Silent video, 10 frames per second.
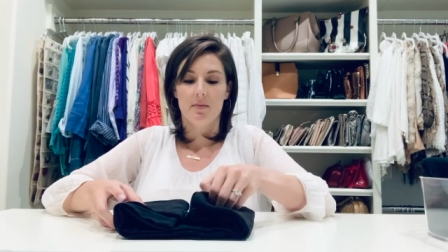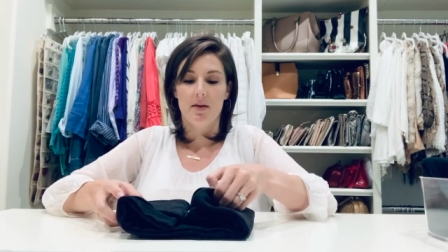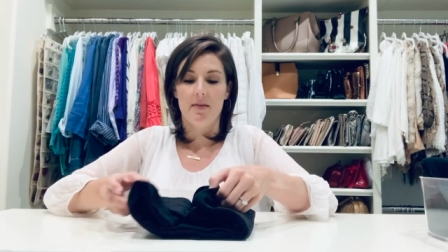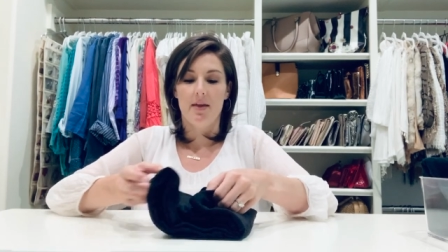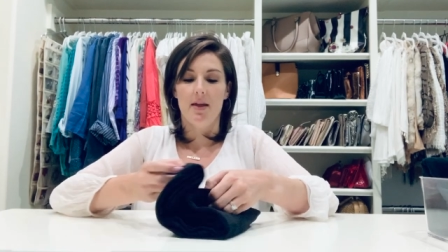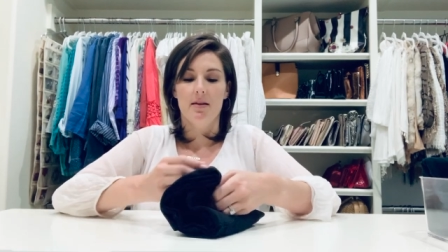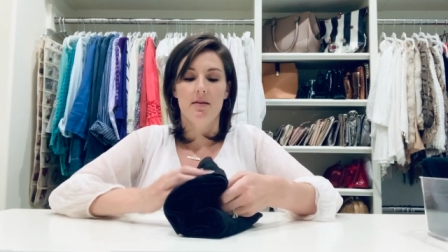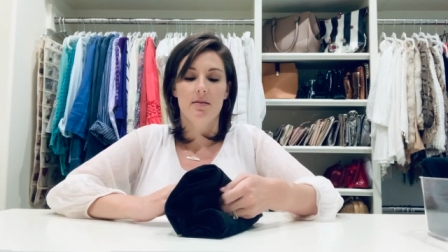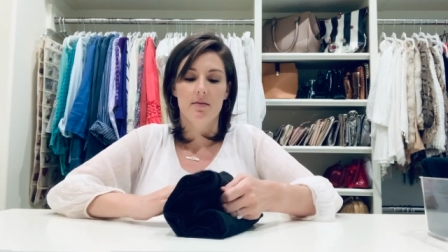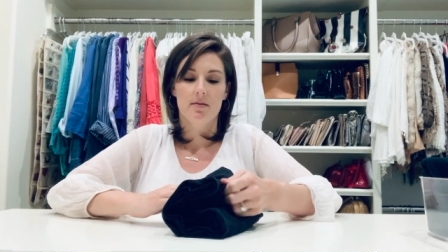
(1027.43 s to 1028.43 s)
And then
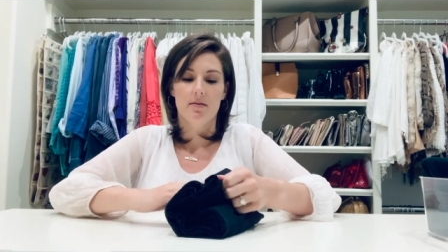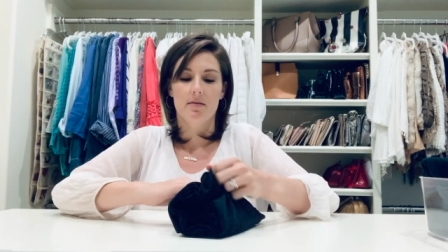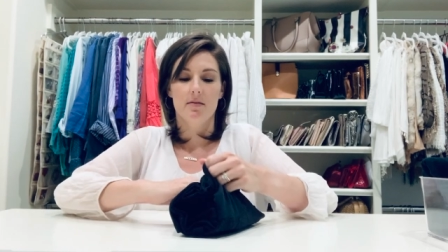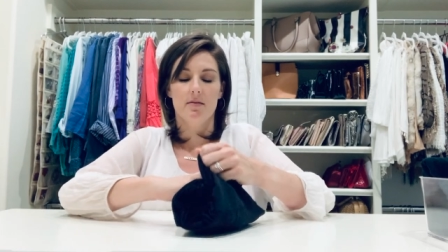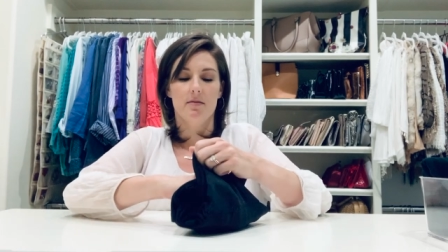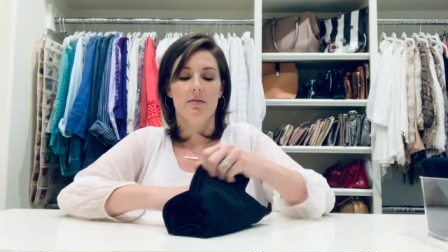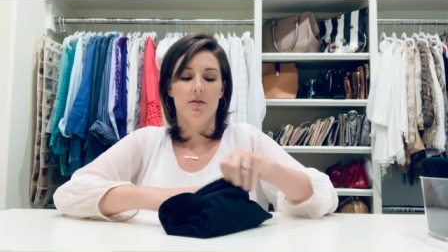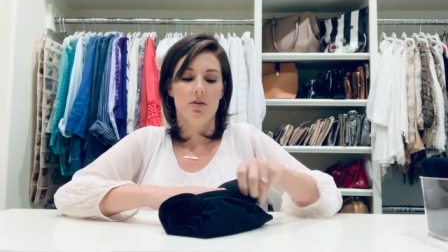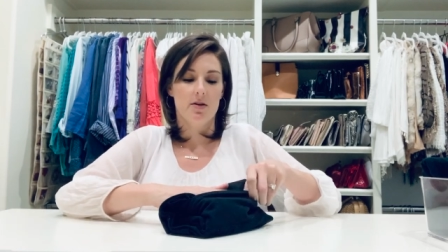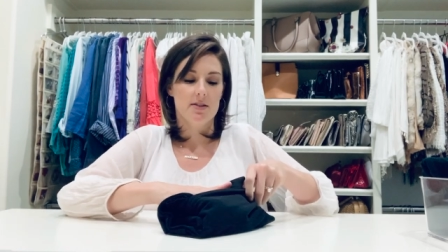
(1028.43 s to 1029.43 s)

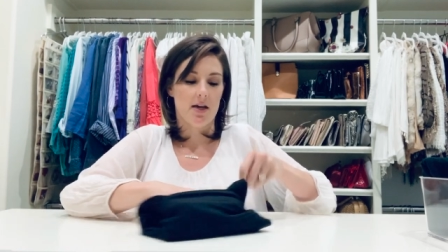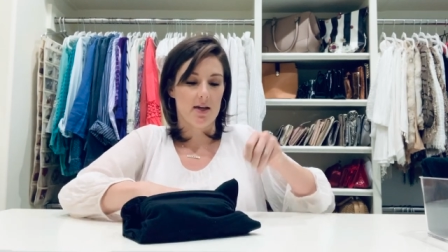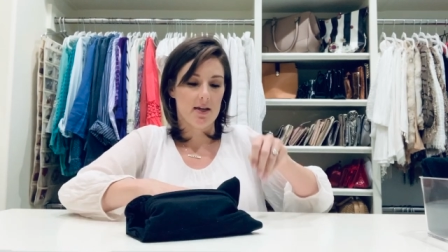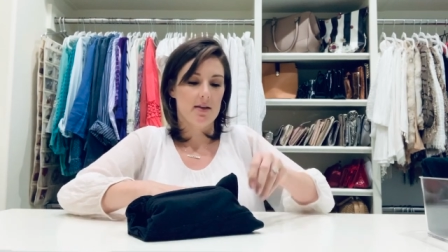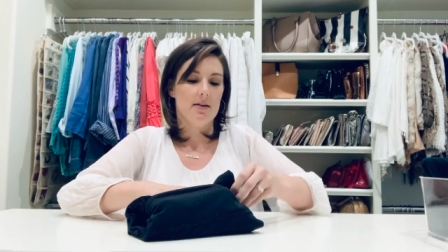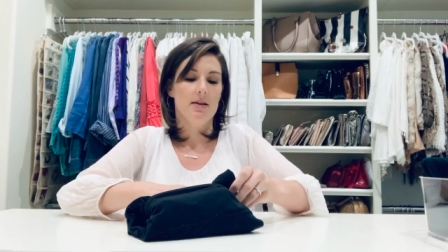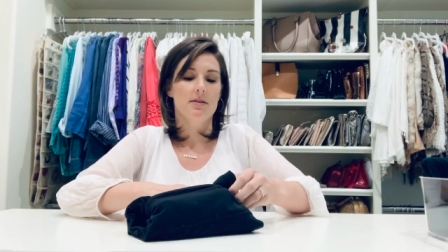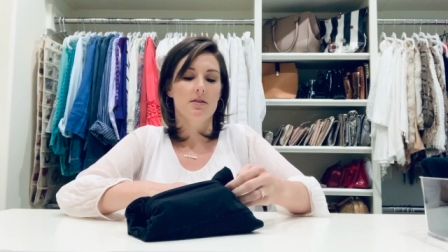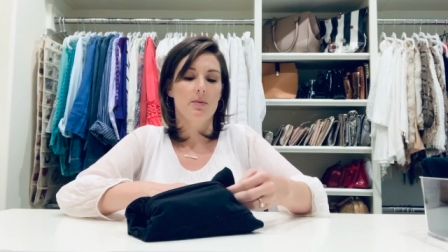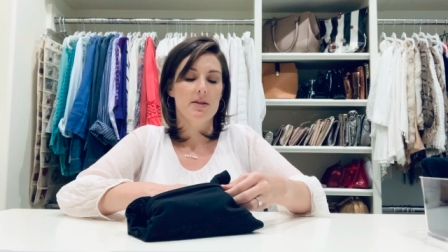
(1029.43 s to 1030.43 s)
you can tuck it
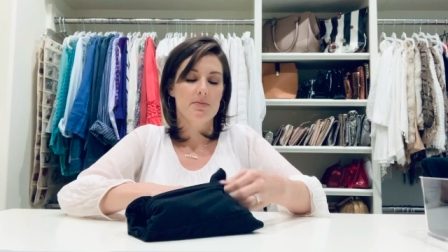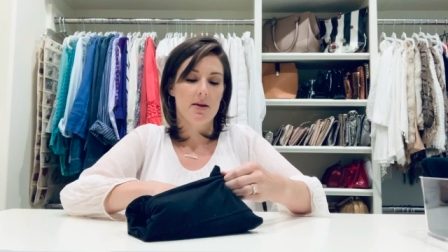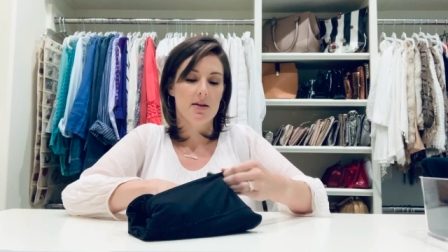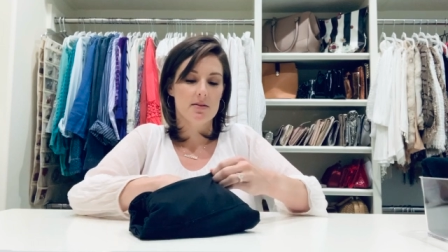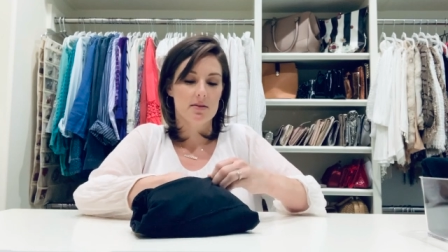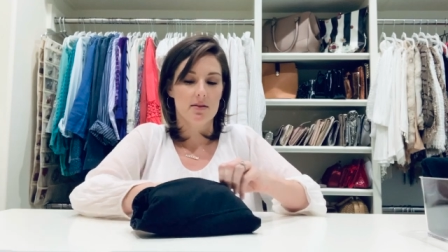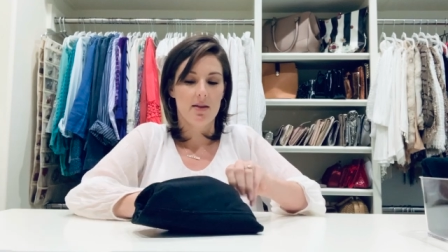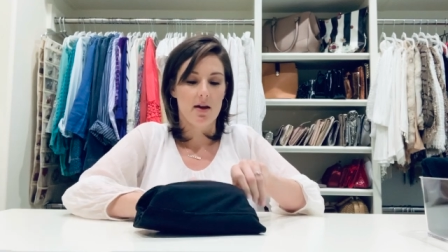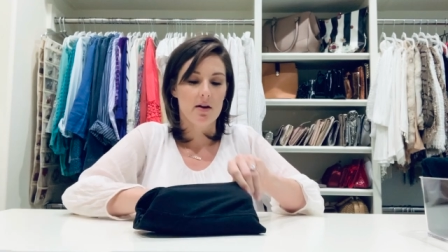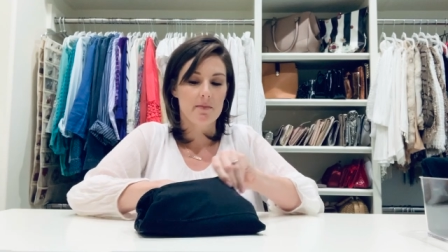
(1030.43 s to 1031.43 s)
into the waistband
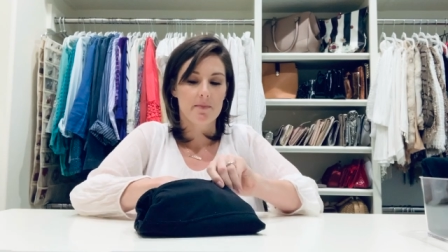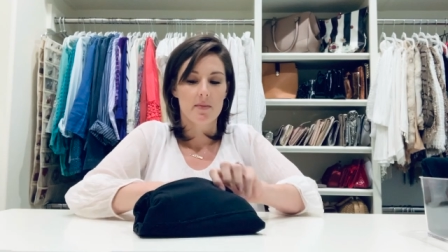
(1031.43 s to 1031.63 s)
there